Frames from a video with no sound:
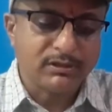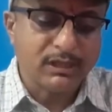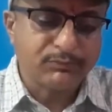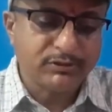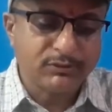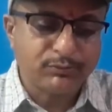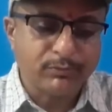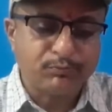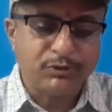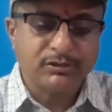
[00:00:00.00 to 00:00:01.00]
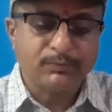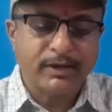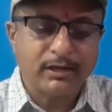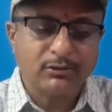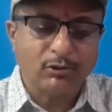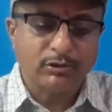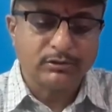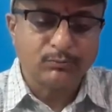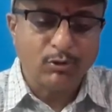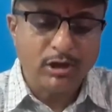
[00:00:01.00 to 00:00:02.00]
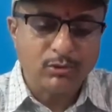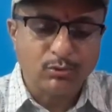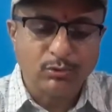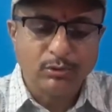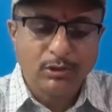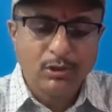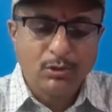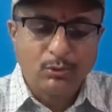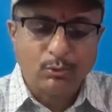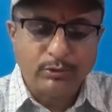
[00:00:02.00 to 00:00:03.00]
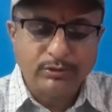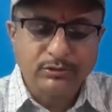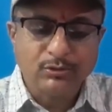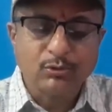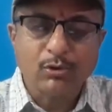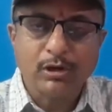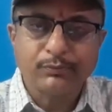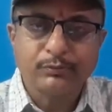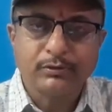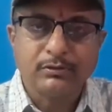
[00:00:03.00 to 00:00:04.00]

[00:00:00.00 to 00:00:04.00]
adapted from Peter Pan or the boy who wouldn't grow up.